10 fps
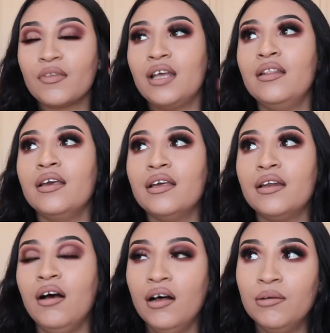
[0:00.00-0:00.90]
And
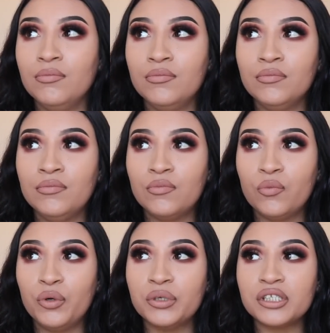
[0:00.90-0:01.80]
then
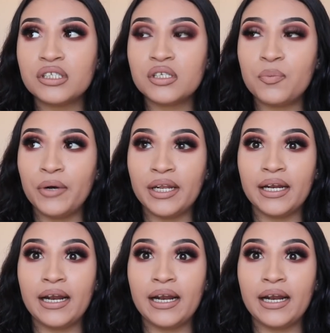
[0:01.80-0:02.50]
we were just disappointed,